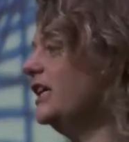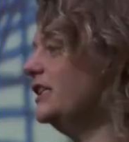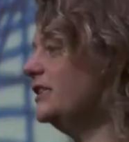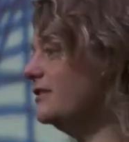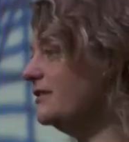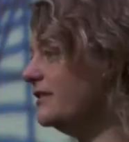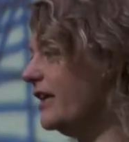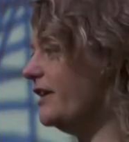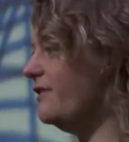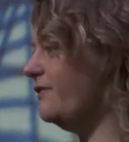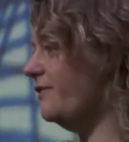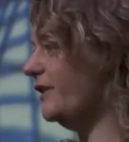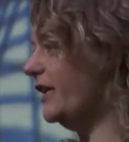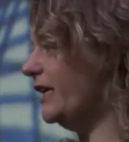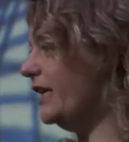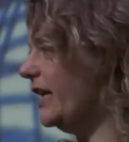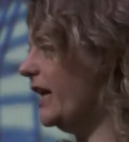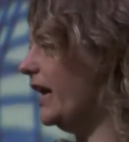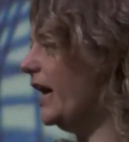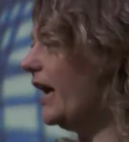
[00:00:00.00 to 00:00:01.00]
and
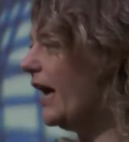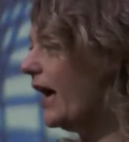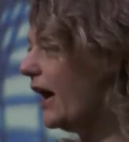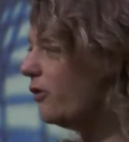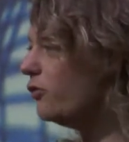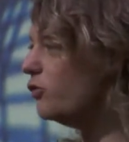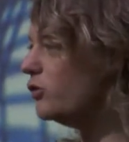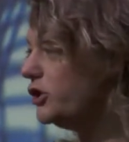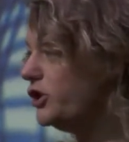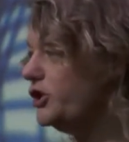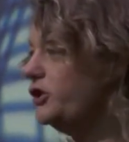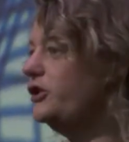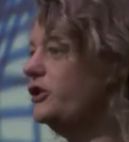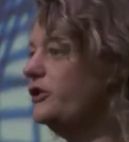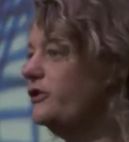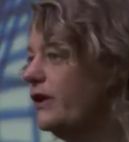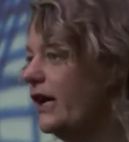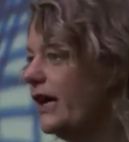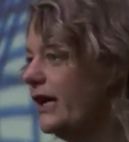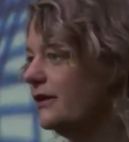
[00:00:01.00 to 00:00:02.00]
safely, how would you
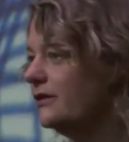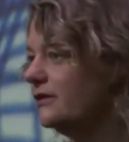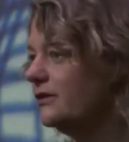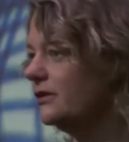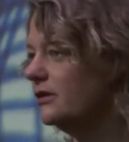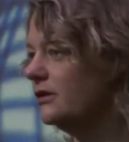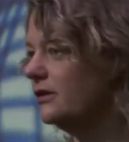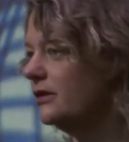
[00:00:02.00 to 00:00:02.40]
do that?